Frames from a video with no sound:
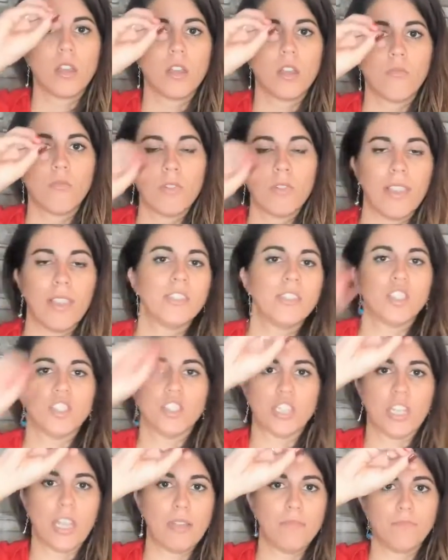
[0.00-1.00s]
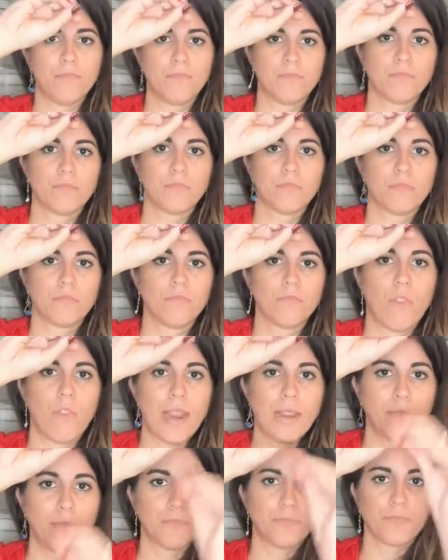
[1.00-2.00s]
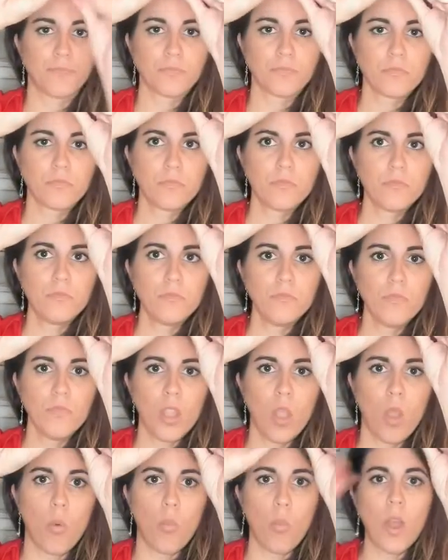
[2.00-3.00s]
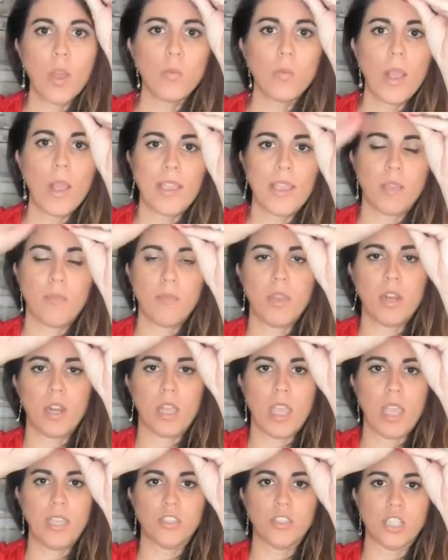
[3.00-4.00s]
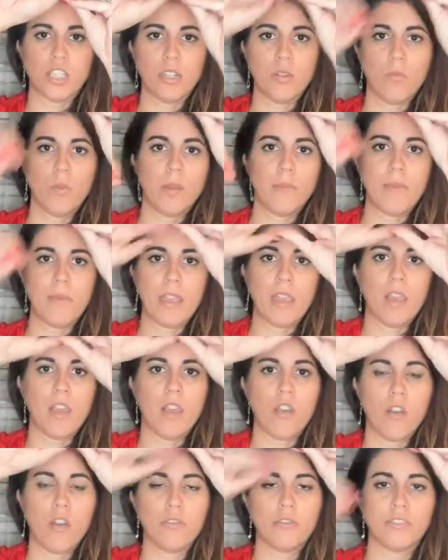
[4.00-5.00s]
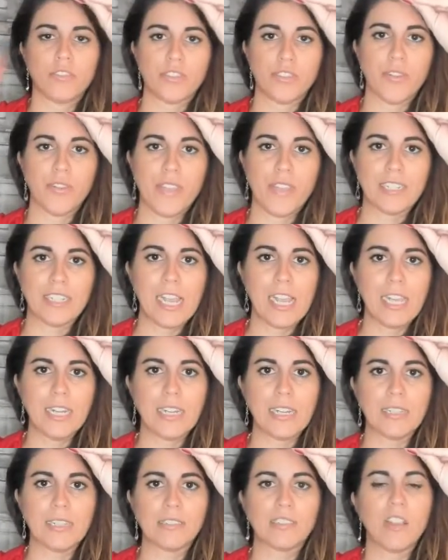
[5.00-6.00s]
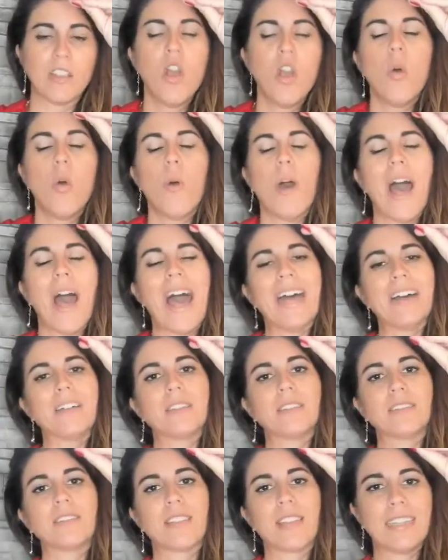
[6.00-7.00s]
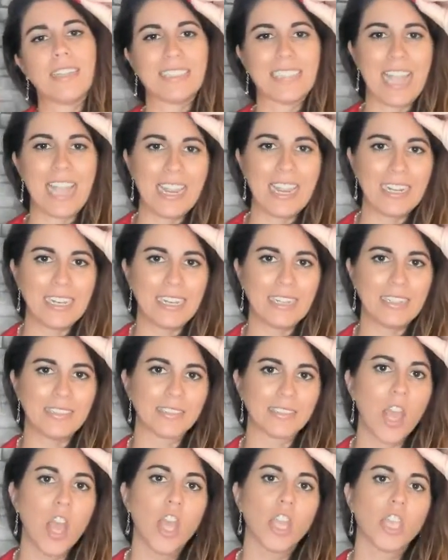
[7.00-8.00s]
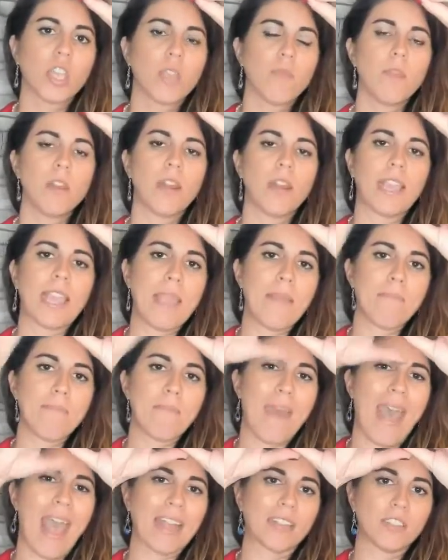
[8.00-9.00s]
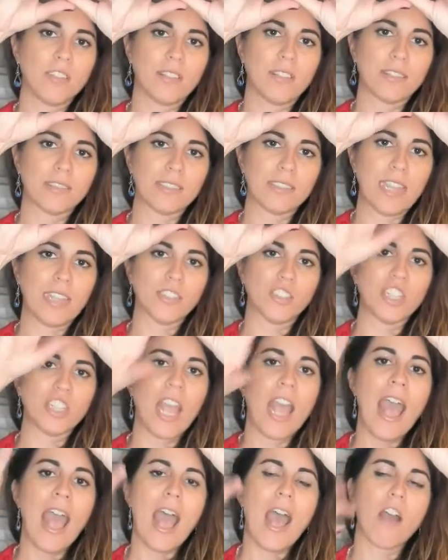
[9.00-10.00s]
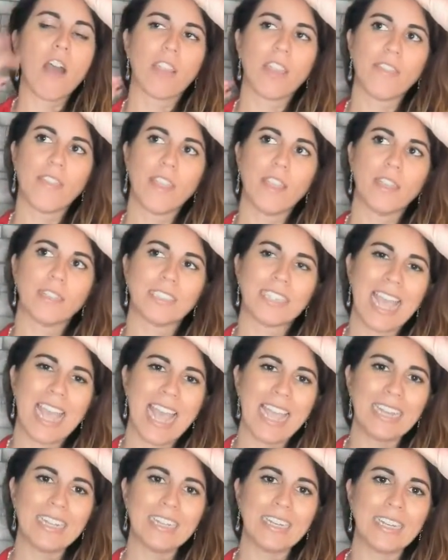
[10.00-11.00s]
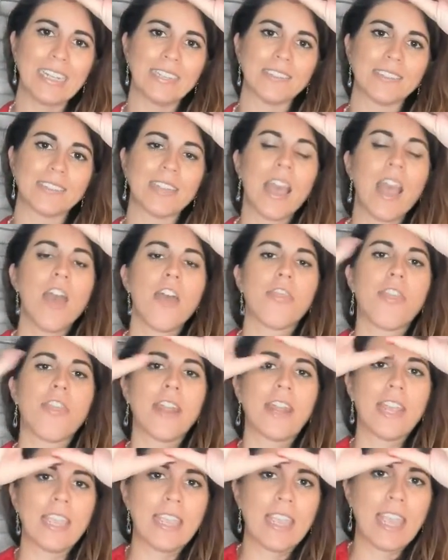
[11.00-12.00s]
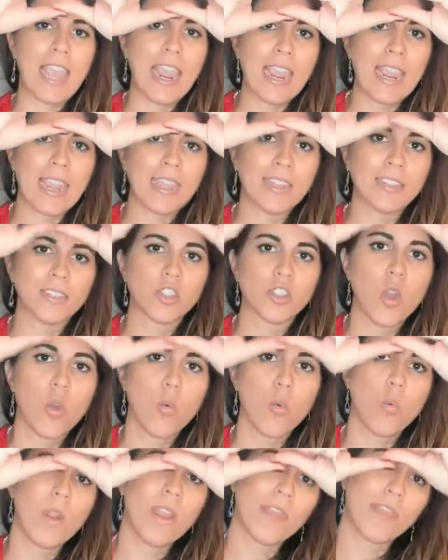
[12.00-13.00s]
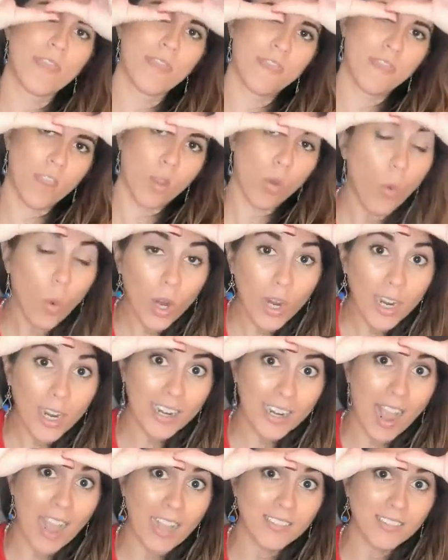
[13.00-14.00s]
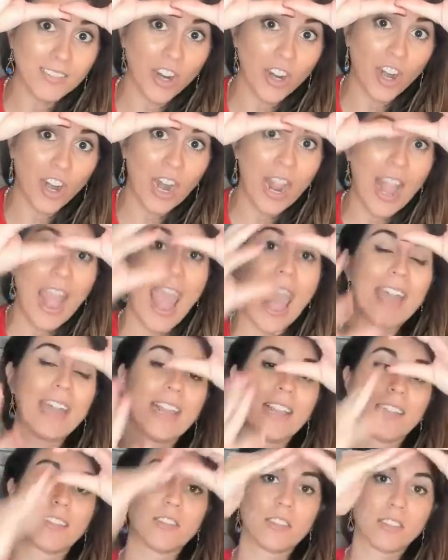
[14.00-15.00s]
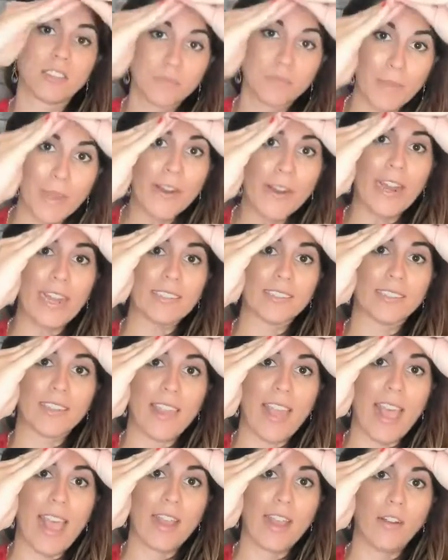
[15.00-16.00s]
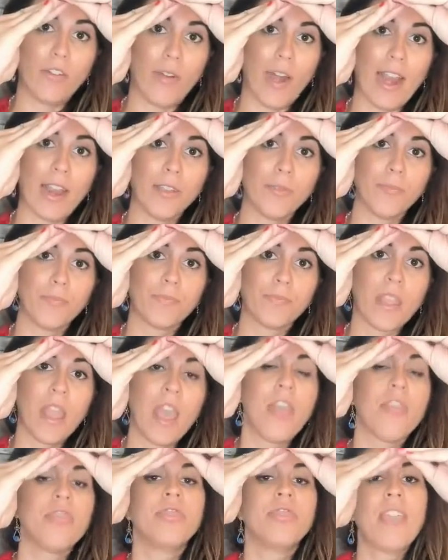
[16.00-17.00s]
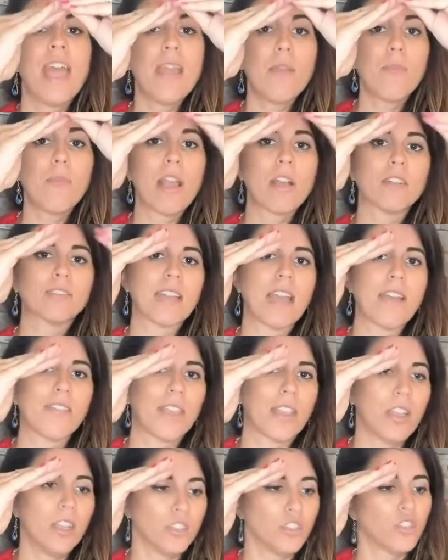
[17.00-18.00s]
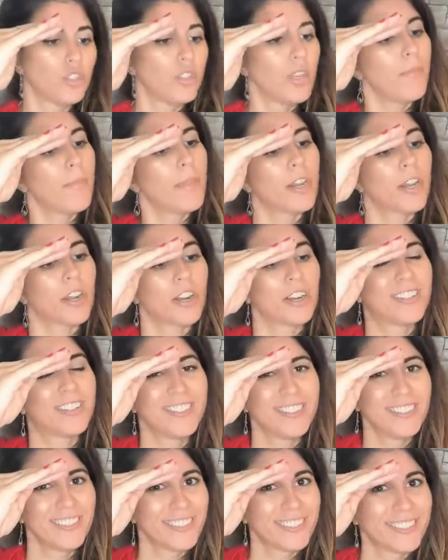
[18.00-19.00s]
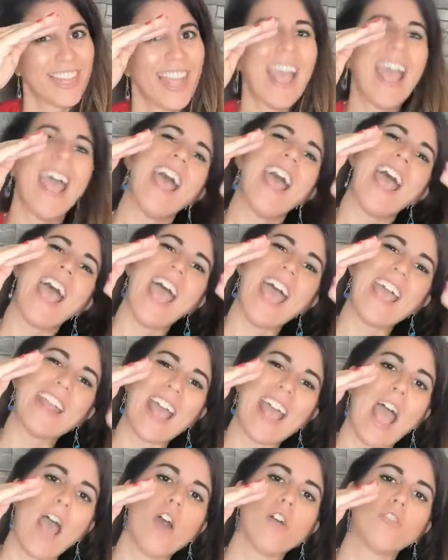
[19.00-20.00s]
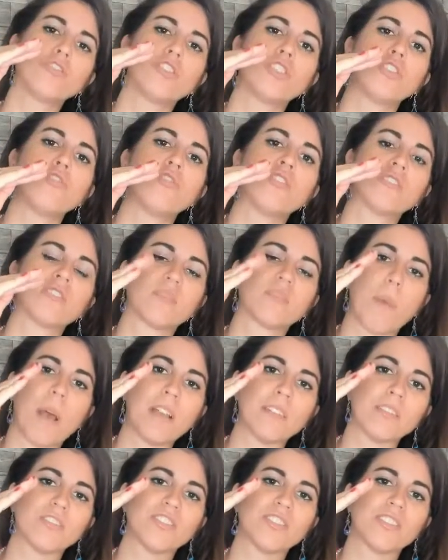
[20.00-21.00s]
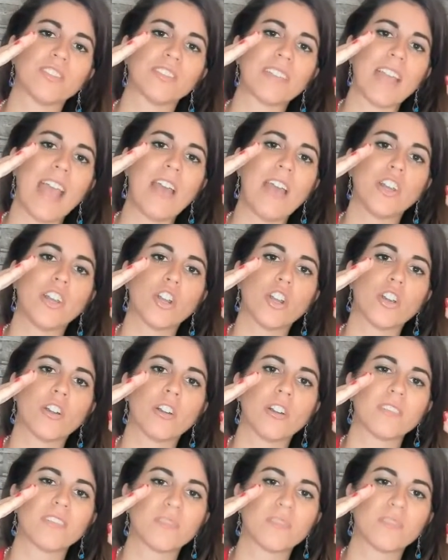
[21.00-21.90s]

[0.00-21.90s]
relationship, right? A one-way communication would be host to the attendees. Well, how does the attendees communicate back to the stage? How can the attendees then engage with the organizer and experience that, right? Then we also have the contributors, and how do your sponsors and your